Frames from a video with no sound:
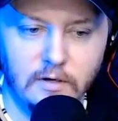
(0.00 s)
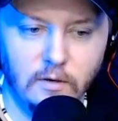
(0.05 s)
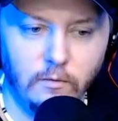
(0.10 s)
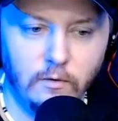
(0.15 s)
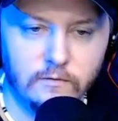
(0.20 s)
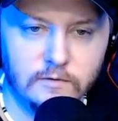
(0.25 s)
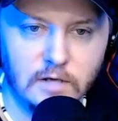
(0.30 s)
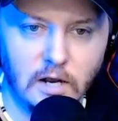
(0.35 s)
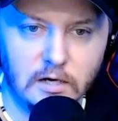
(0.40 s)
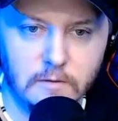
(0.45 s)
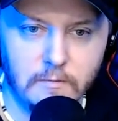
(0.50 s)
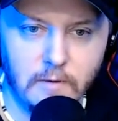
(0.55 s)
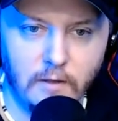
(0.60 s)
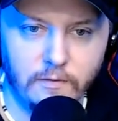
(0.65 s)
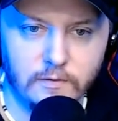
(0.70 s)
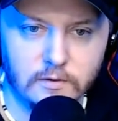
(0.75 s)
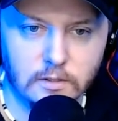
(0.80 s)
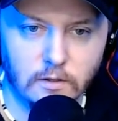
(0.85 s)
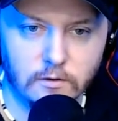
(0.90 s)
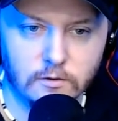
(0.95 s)
We've talked about
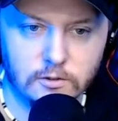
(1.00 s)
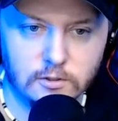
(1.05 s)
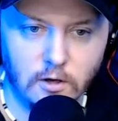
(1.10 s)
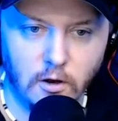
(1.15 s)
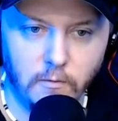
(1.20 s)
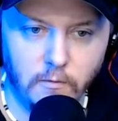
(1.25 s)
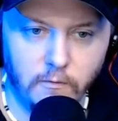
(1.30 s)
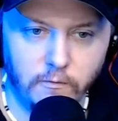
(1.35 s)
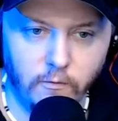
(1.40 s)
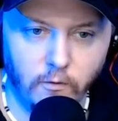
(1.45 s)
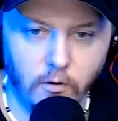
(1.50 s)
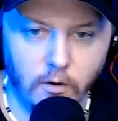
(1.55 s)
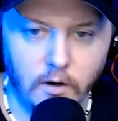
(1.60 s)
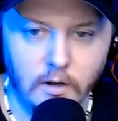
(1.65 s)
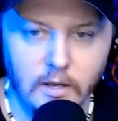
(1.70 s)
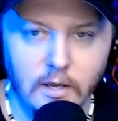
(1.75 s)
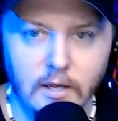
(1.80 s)
this on the show before.